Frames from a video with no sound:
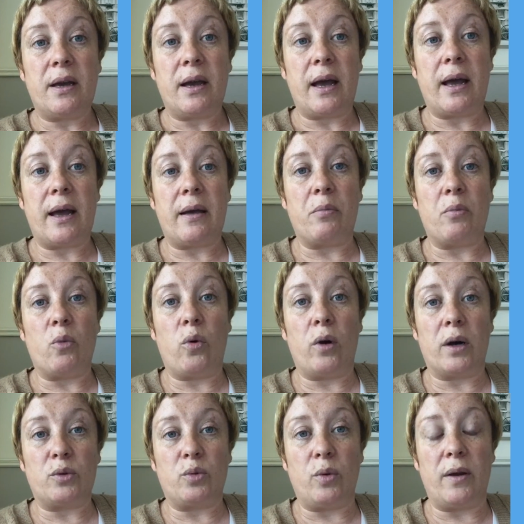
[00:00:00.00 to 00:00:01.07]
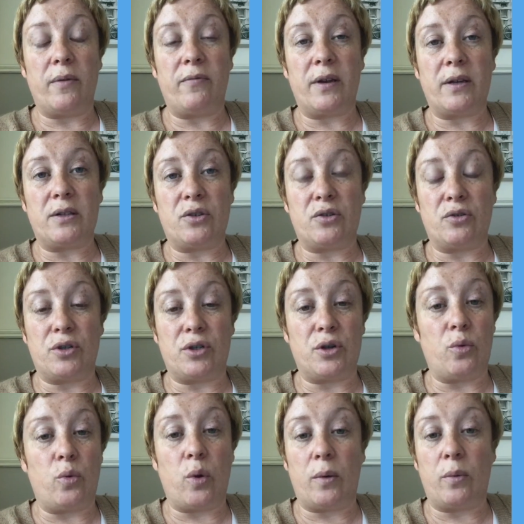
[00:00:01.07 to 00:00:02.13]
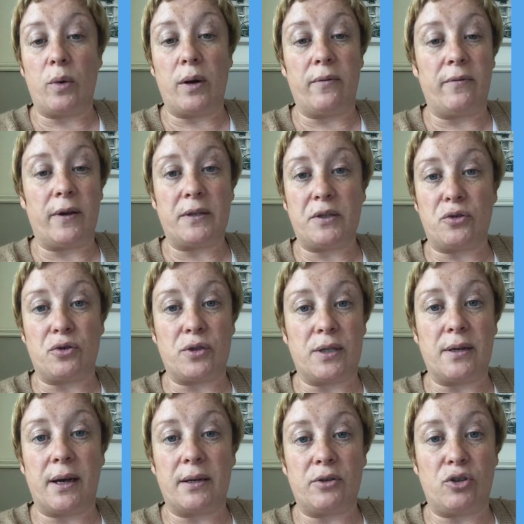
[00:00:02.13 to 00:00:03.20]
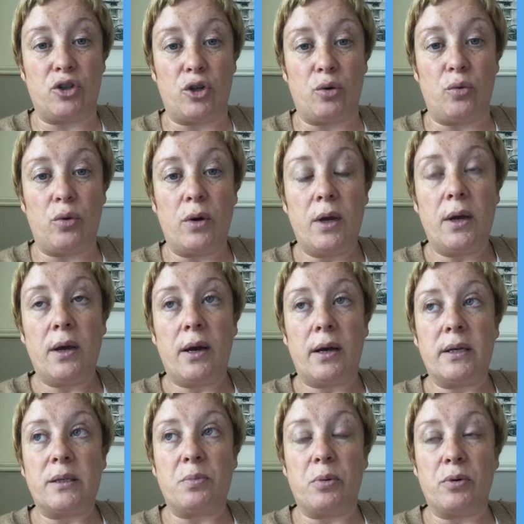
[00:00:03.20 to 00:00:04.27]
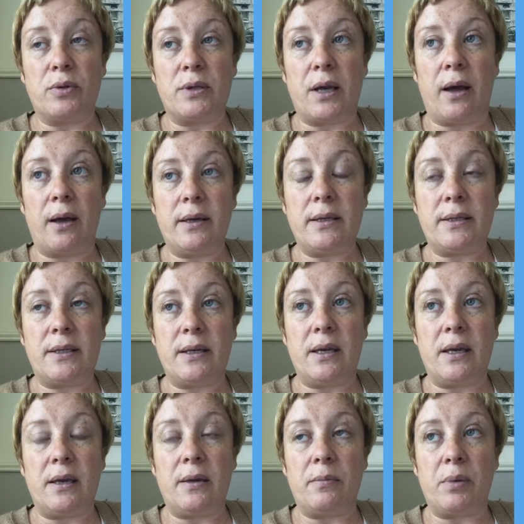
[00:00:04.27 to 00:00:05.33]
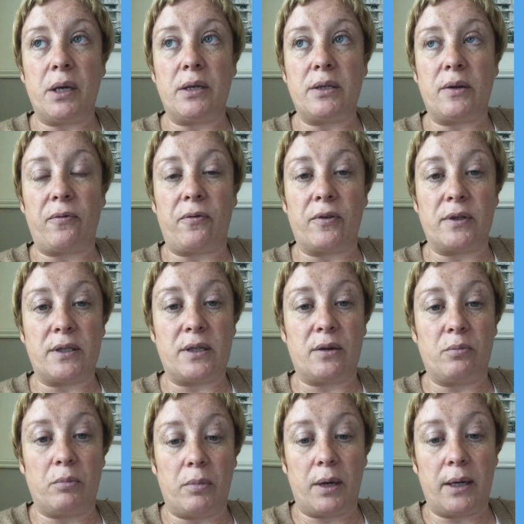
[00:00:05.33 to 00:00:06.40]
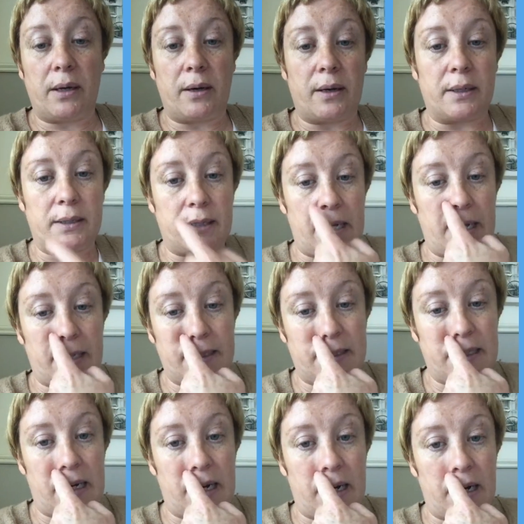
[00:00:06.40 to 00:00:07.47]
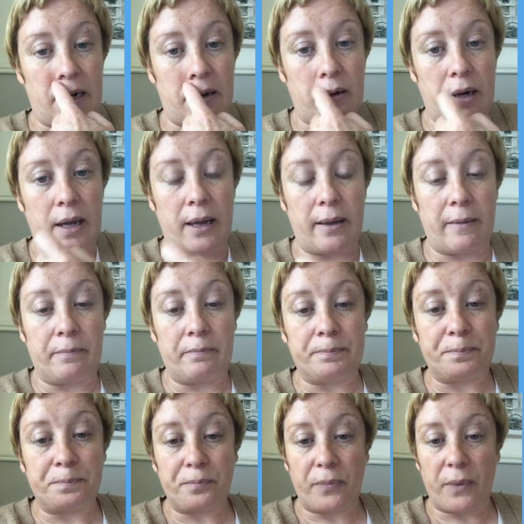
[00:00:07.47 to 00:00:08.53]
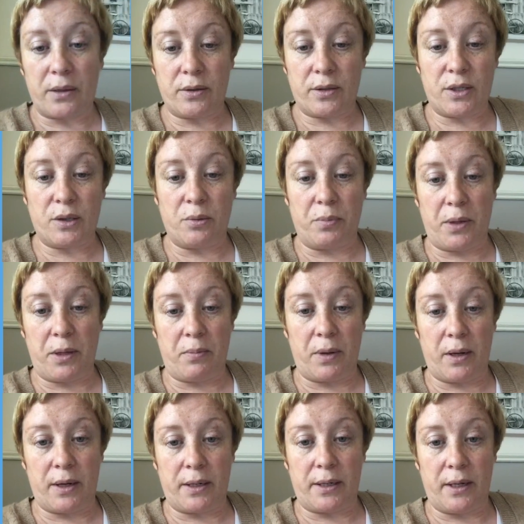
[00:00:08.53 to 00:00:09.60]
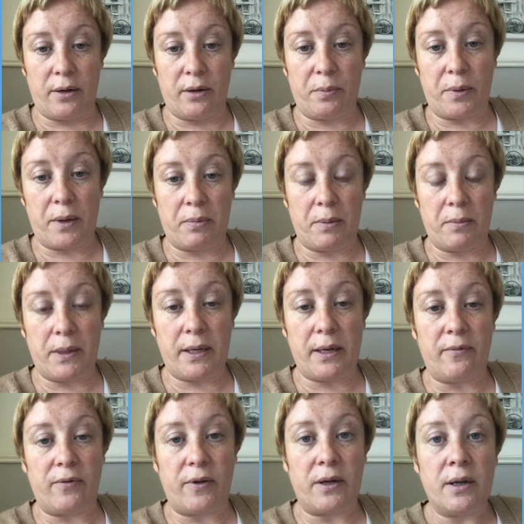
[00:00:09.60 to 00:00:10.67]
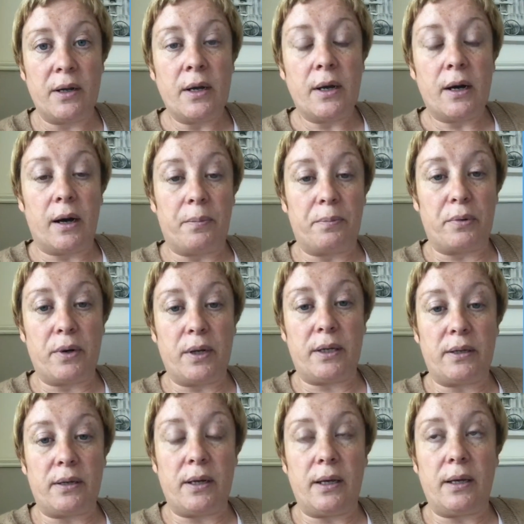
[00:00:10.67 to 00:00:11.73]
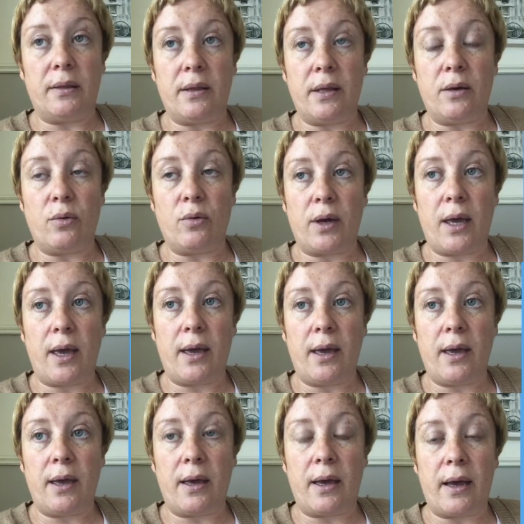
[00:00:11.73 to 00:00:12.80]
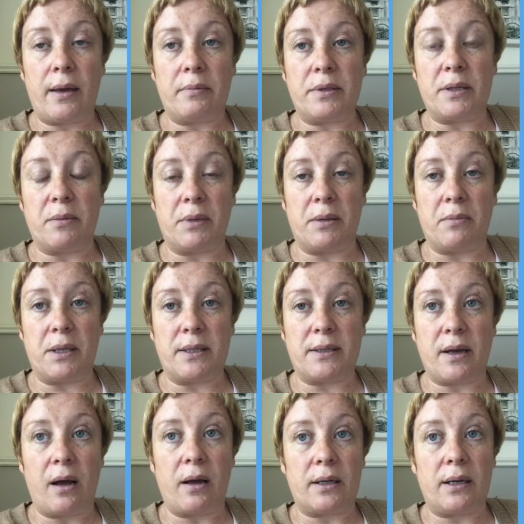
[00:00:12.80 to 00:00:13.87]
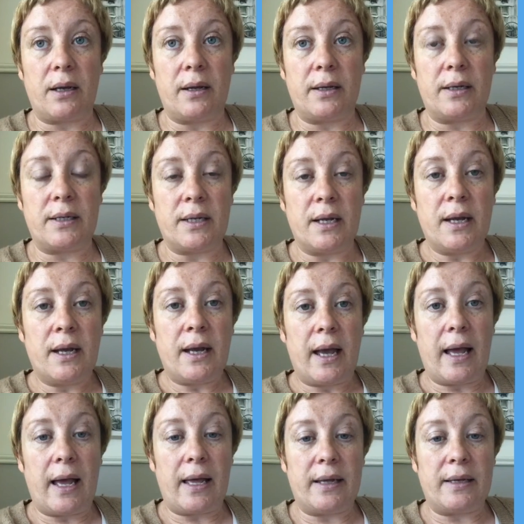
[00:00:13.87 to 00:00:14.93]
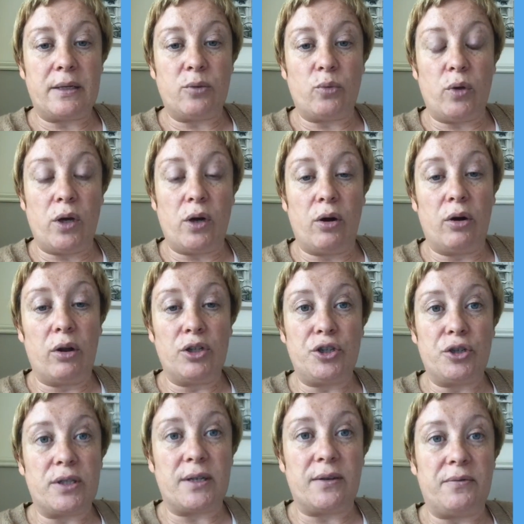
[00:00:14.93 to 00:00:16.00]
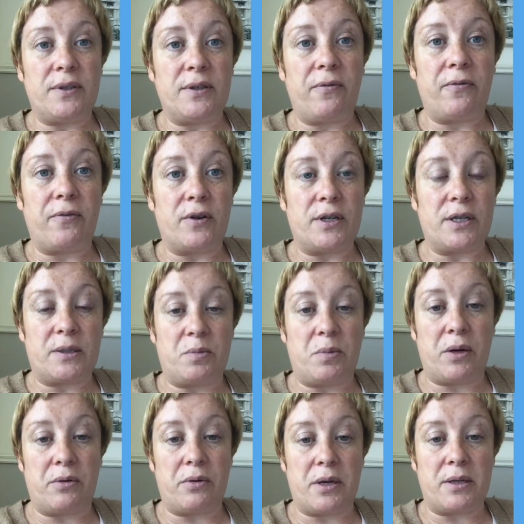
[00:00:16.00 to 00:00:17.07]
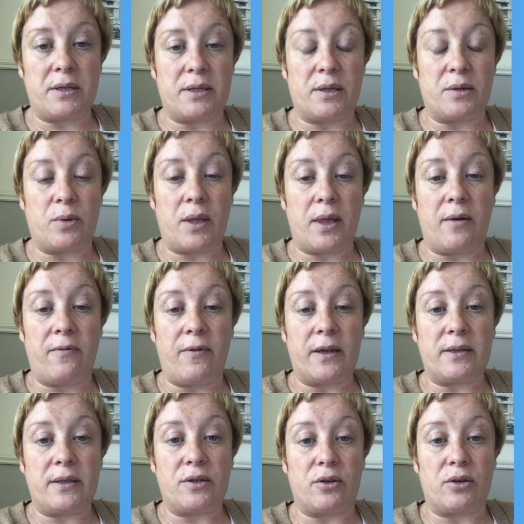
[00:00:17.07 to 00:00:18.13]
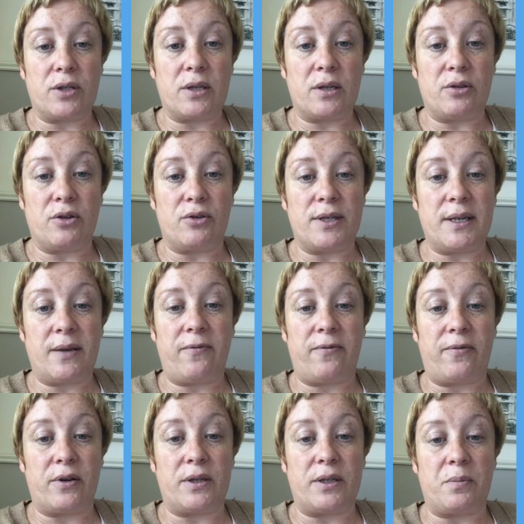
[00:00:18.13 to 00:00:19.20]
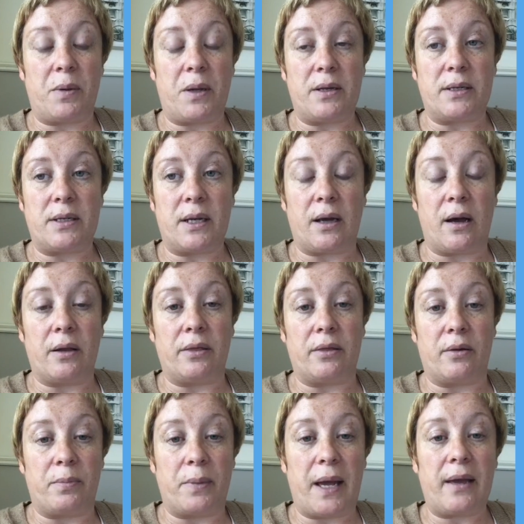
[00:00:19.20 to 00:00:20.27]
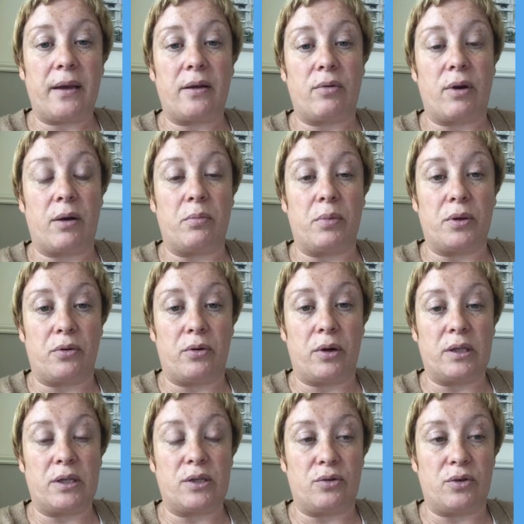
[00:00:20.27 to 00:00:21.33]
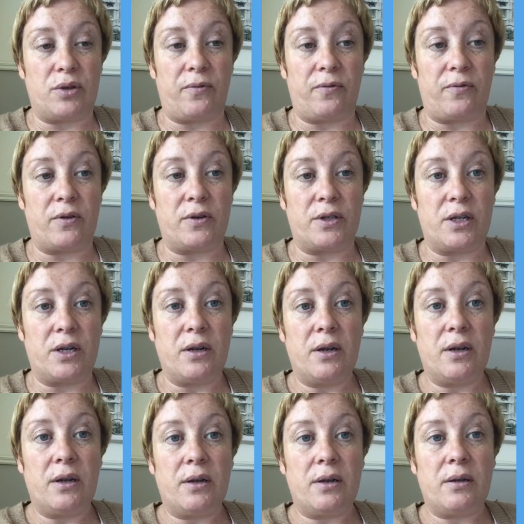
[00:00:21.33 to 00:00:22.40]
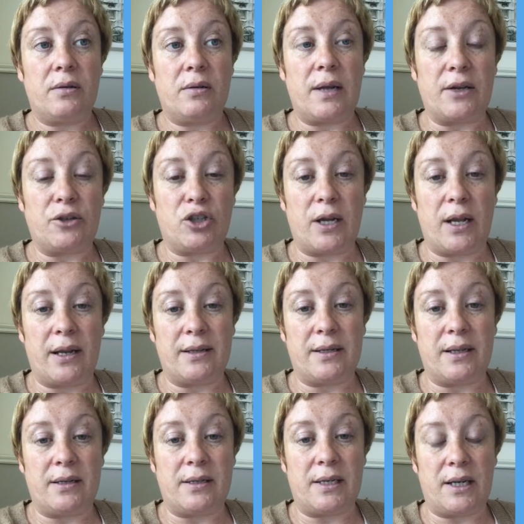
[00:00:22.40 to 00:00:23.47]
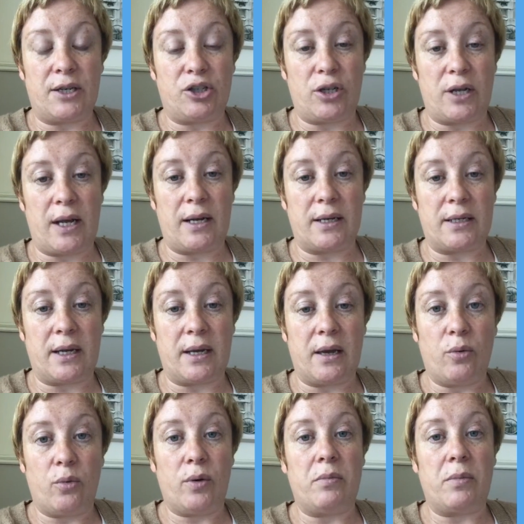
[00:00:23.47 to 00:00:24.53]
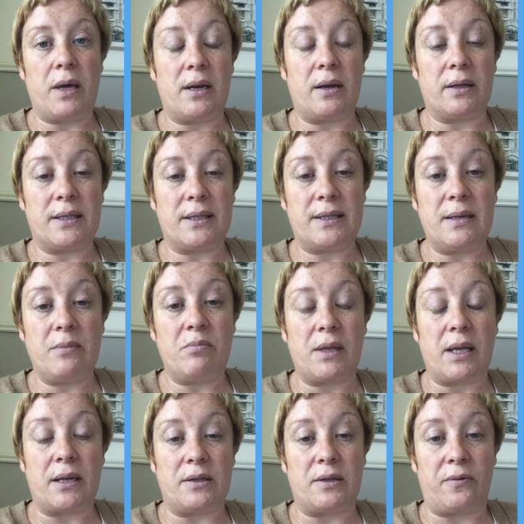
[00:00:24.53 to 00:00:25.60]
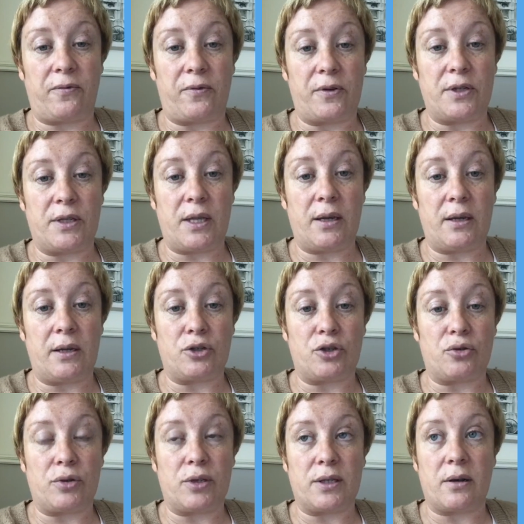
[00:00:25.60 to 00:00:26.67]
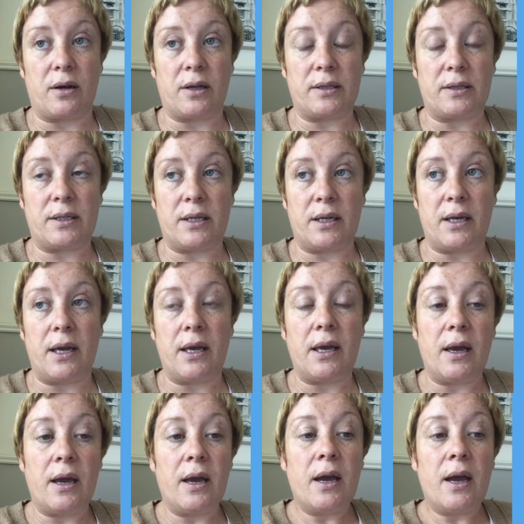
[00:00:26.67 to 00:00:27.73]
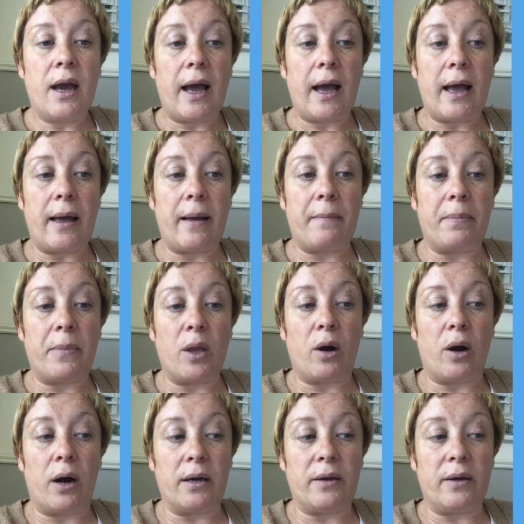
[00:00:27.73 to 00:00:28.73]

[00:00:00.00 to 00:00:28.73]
What will investors do? What will investors not do? I suppose I see big difference. Some of my contacts are some people on here probably even operating in the UK, some of them in Scotland, and we all just have different experiences with investors. They're different depending on their background, but they're also different nationality to nationality. We may not seem that different to the English or the Scots to ye, I